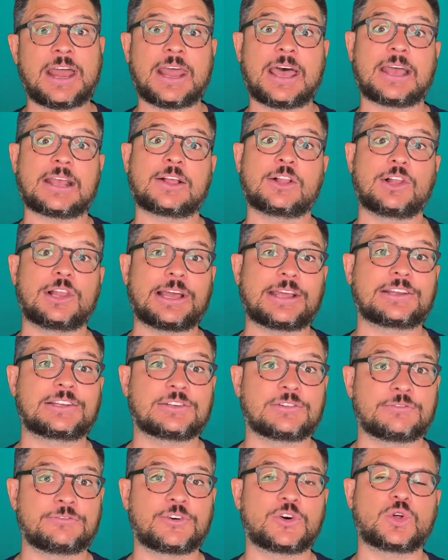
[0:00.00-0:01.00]
a
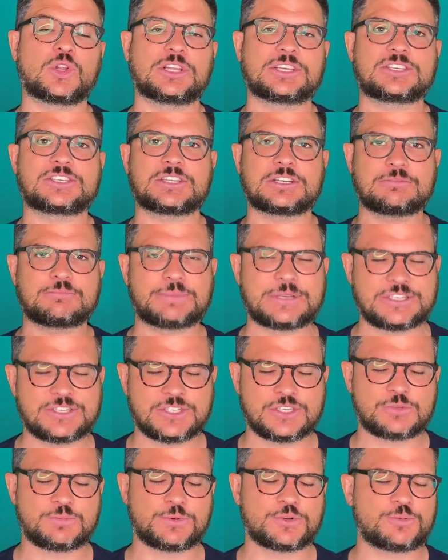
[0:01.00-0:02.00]
collective, holistic
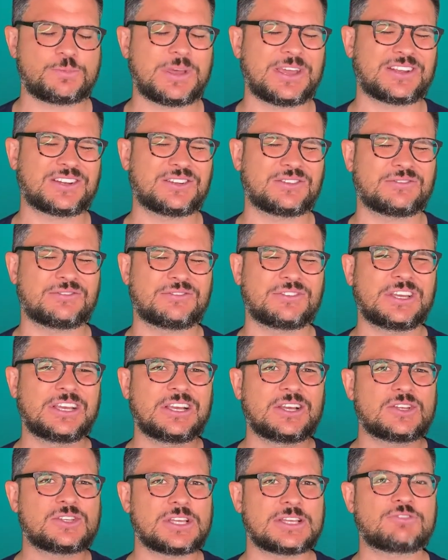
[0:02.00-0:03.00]
business perspective.
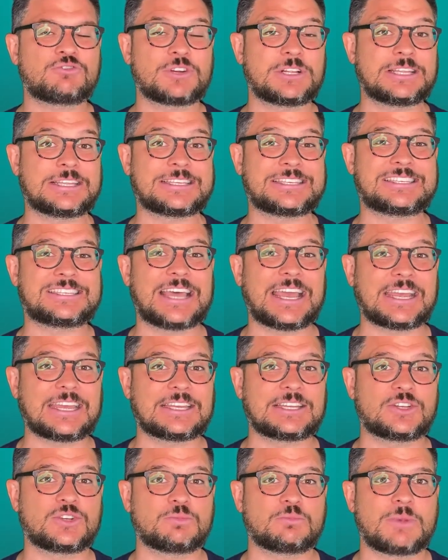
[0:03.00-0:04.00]
So that's really the
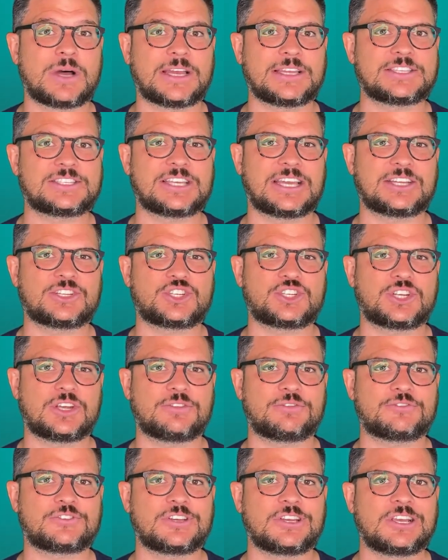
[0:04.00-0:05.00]
second mindset
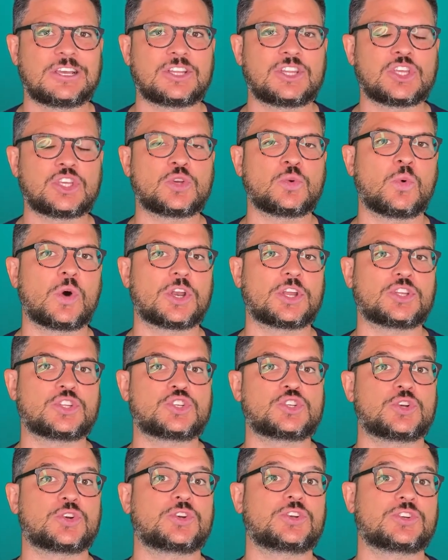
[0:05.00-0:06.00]
shift that you want to
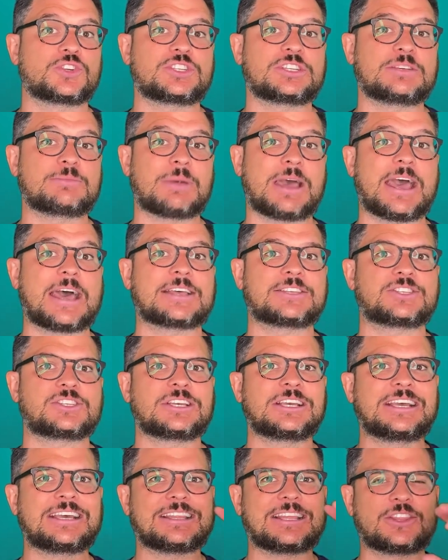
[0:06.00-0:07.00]
ensure your team has,
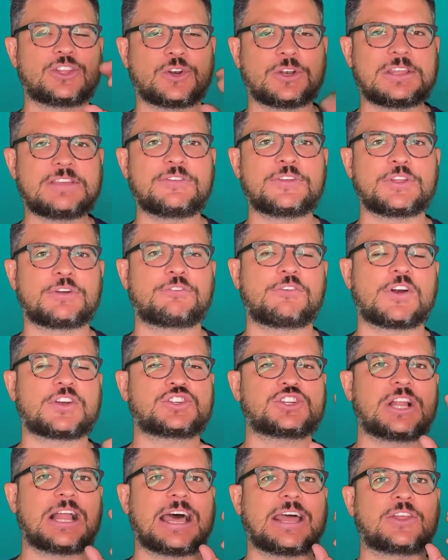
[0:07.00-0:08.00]
that they're leaving their
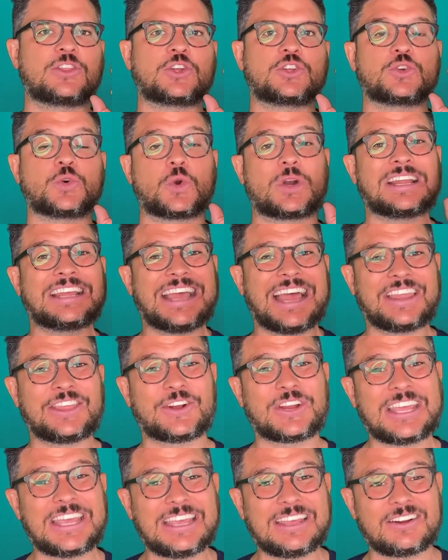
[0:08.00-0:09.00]
functional hat on the door and they're
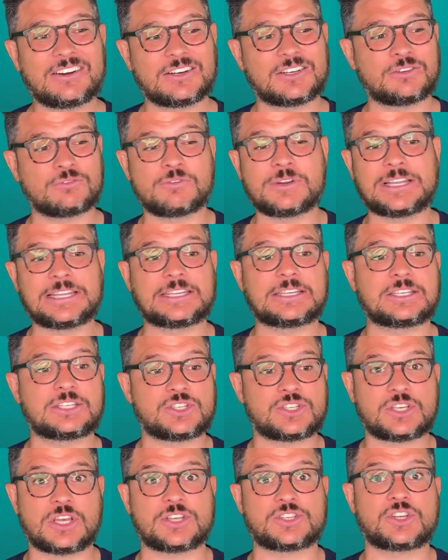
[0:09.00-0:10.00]
here to really
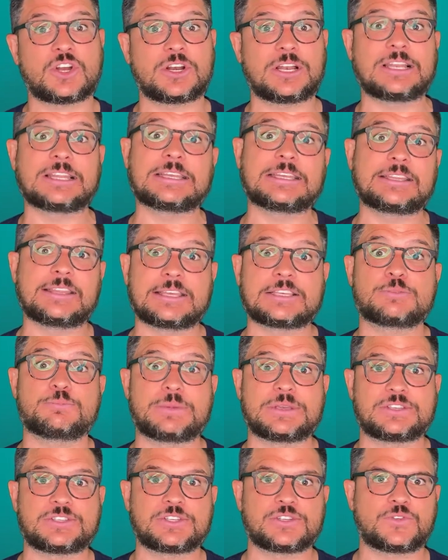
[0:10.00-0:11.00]
discuss how to lead this
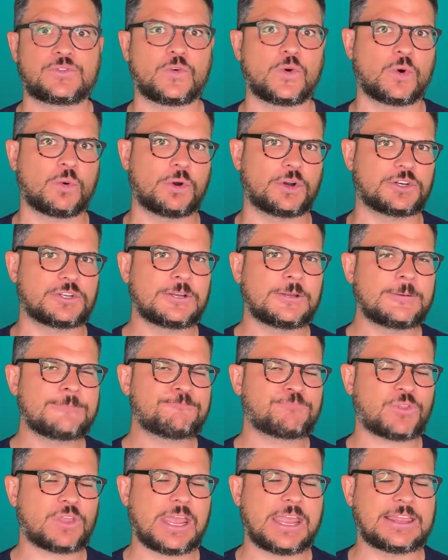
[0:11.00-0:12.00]
business forward
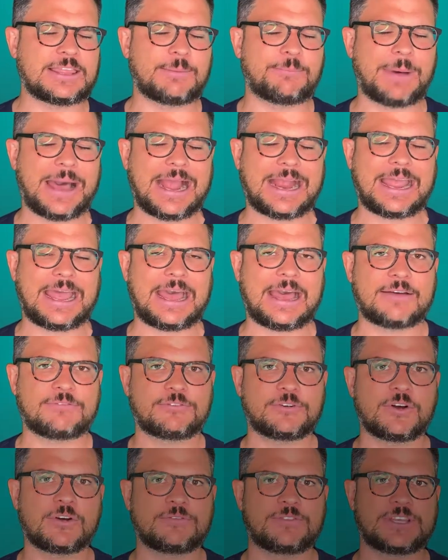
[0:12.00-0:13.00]
in the back half
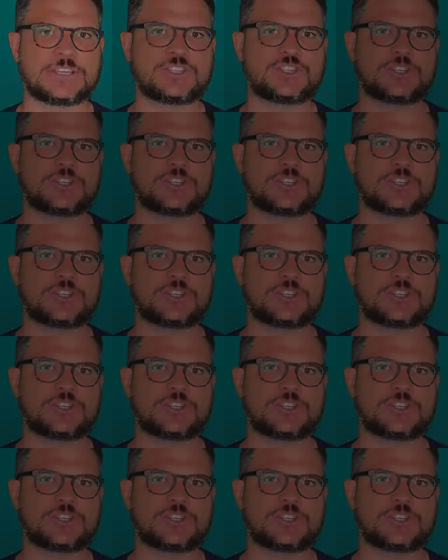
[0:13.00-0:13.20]
of this